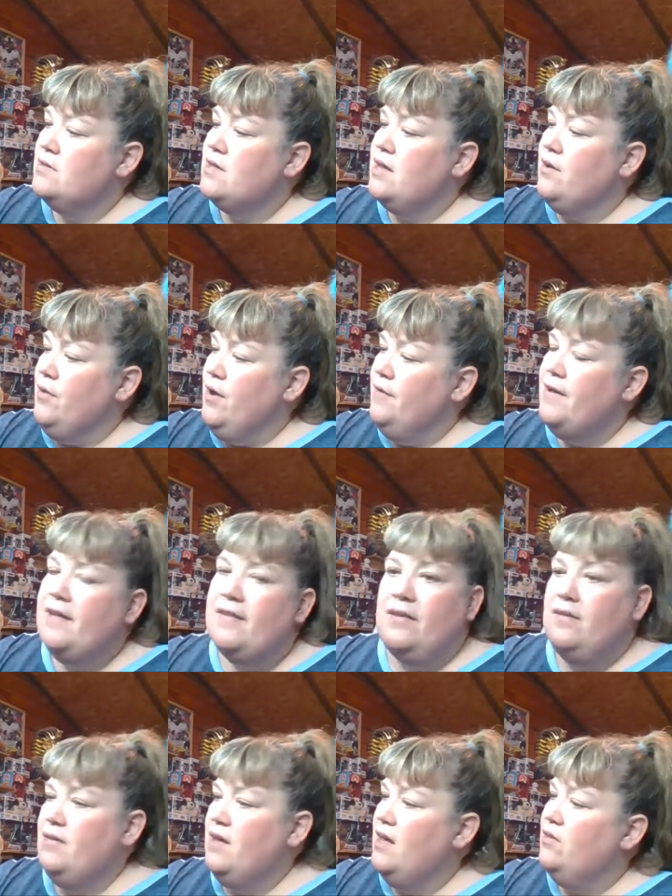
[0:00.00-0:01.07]
I don't know if
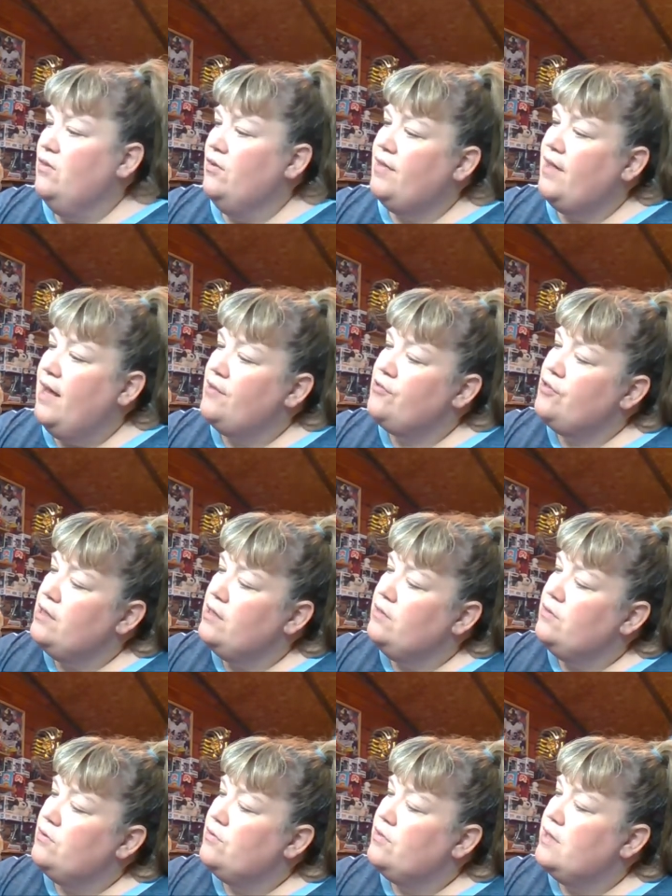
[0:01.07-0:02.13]
that. It looks actually
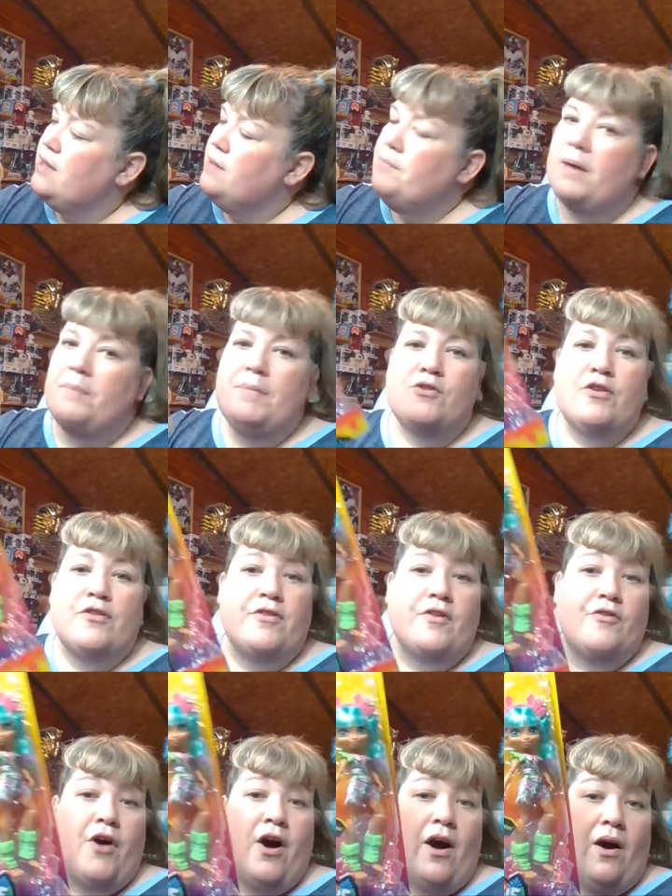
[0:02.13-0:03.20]
looks like it might be just a
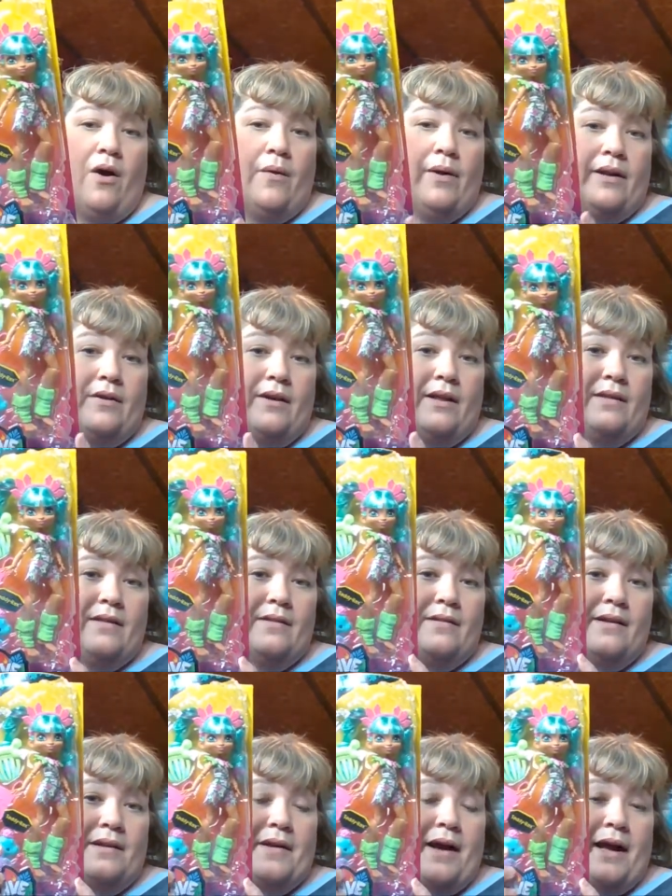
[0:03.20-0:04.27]
doll and not
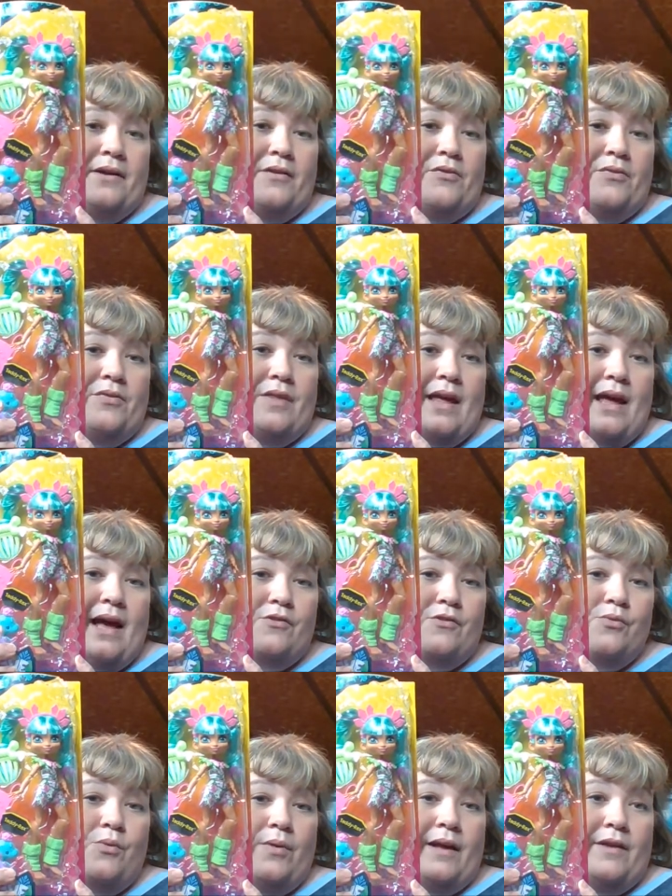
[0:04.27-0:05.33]
a dinosaur. The
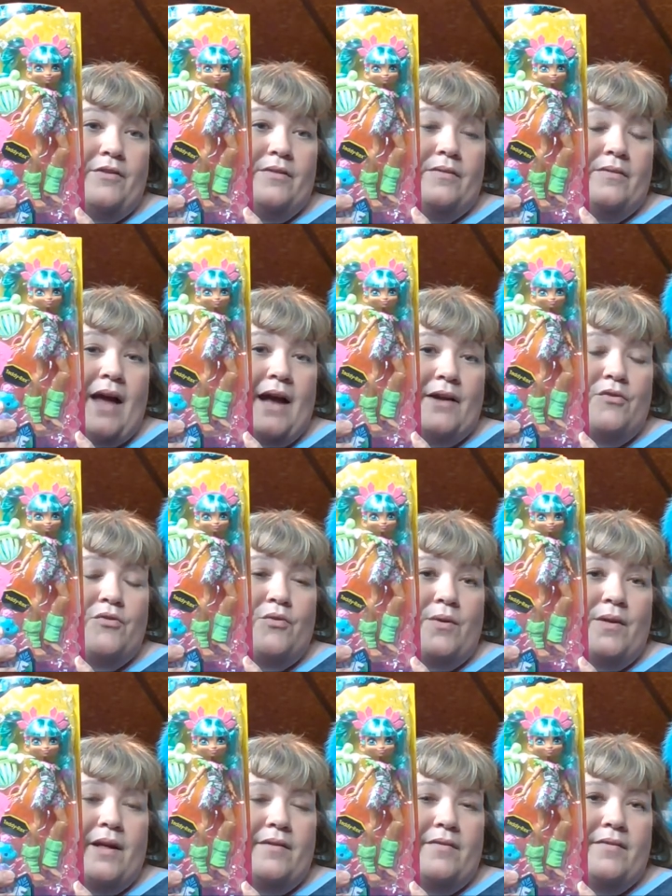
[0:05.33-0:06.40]
actual like dinosaur,
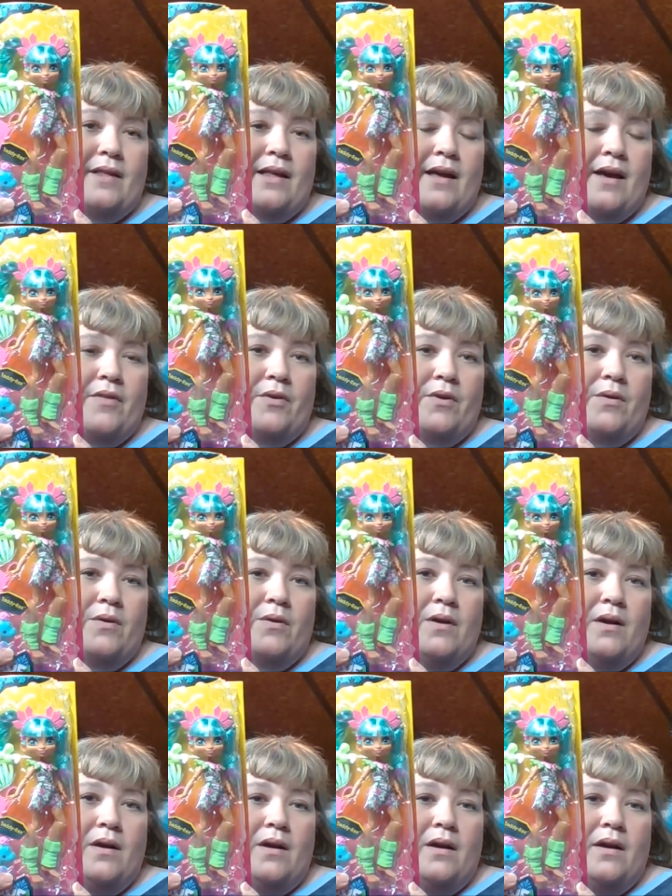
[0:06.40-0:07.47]
like the other
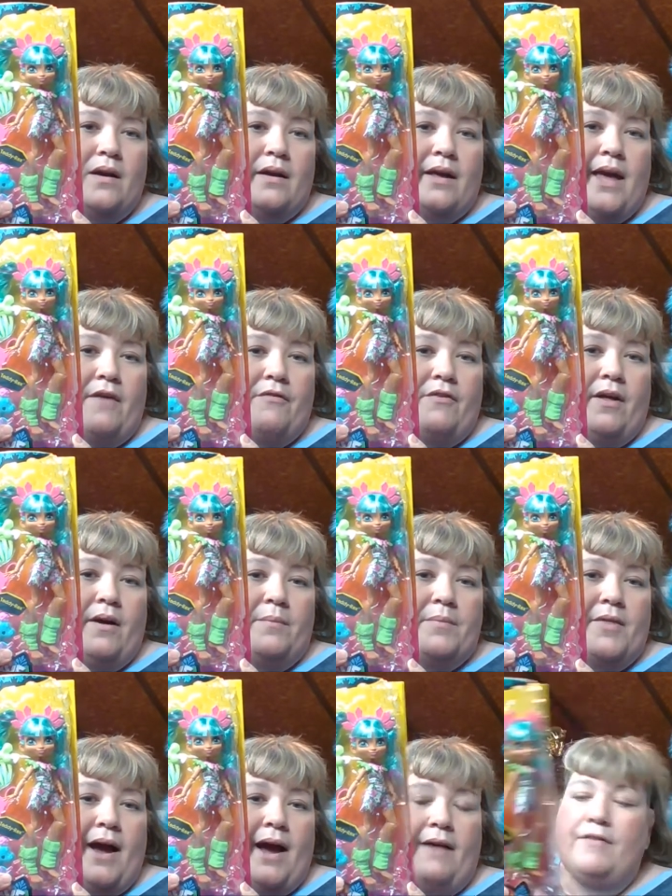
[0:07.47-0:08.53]
Cave Clubs
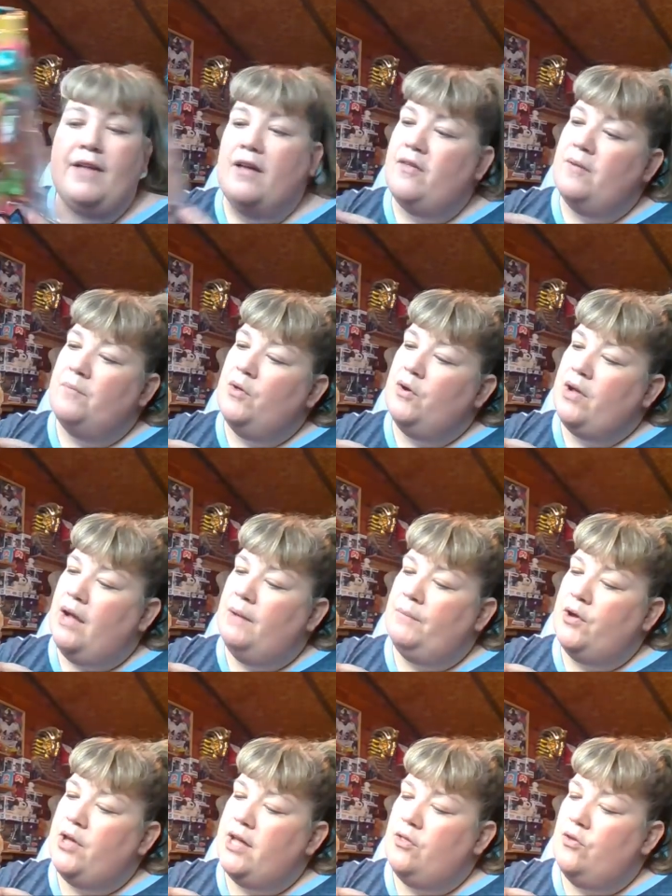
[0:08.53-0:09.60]
have. Now that I'm look, I'm
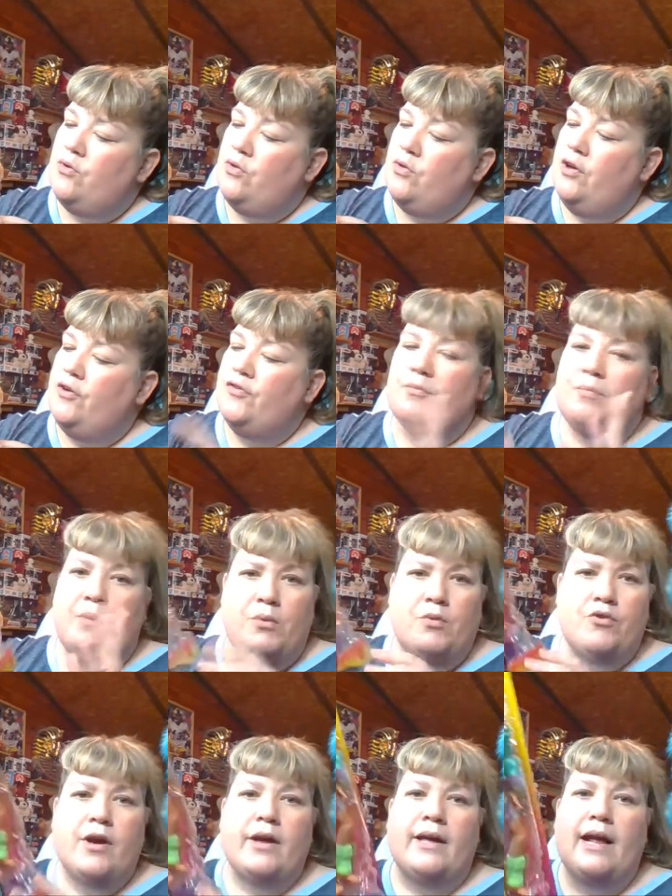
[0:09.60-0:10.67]
looking a little closer, but we'll
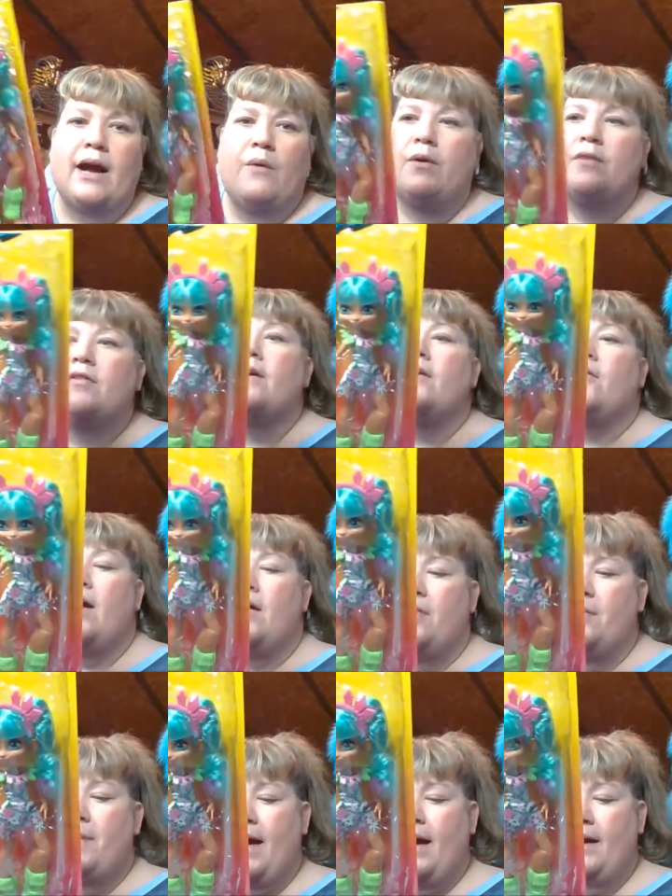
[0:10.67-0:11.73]
check it out once I get her out of
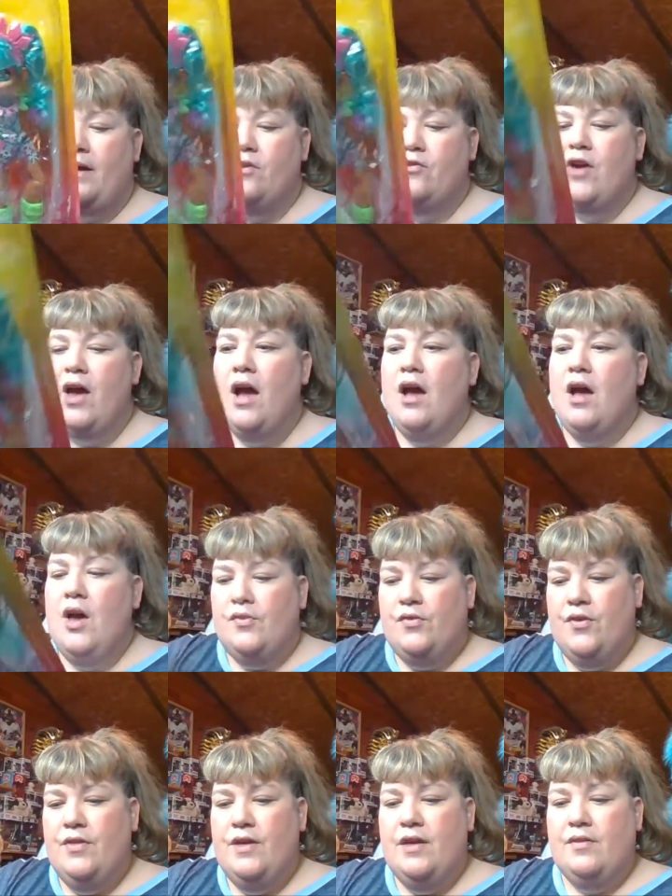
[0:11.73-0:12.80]
the package.
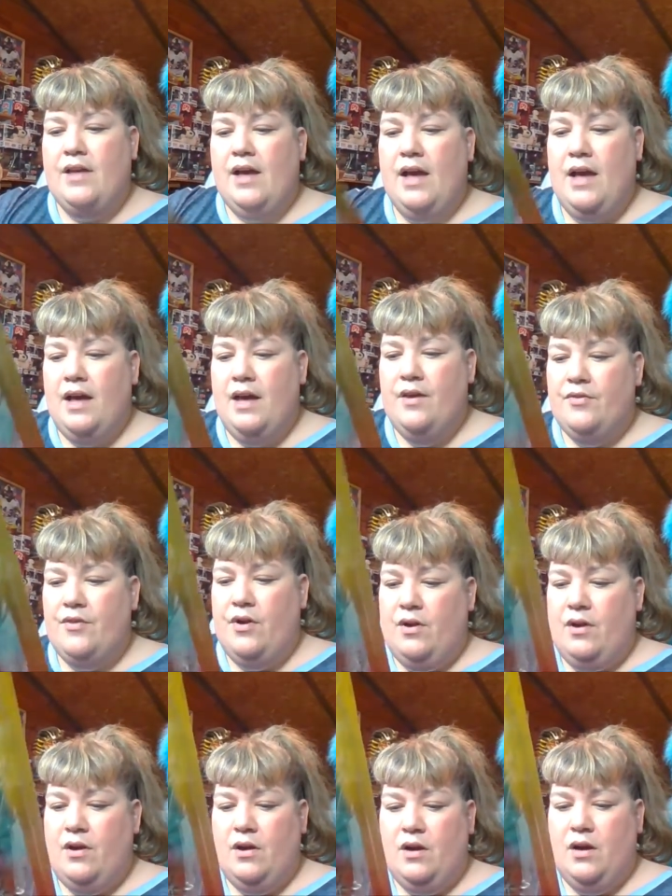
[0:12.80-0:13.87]
So these guys
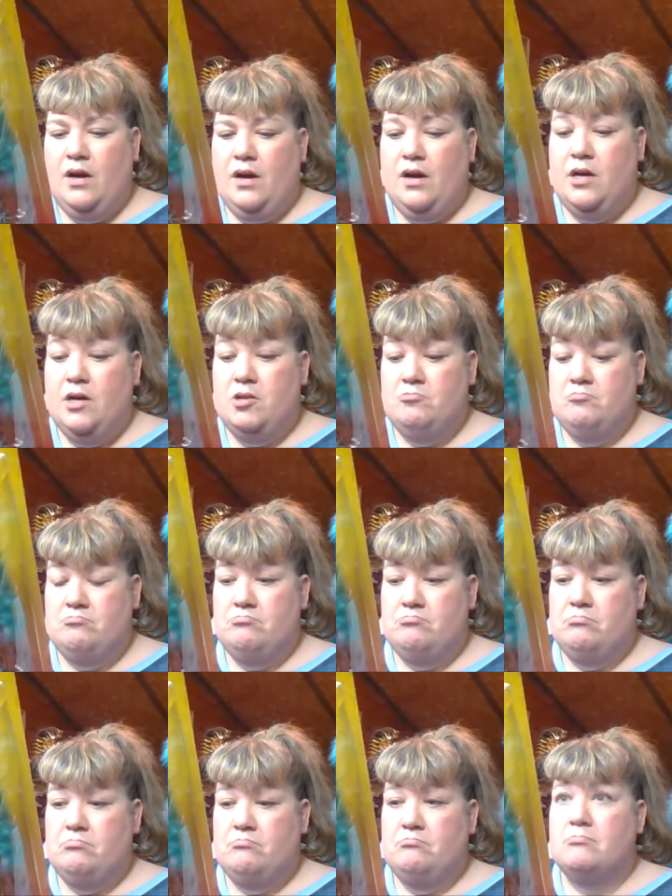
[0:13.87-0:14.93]
are.
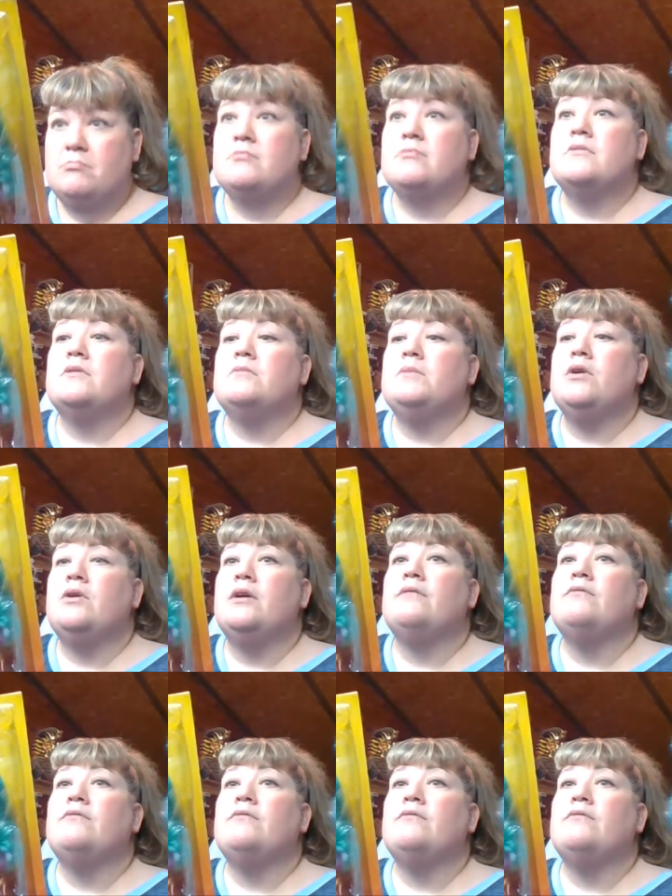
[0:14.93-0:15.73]
Right,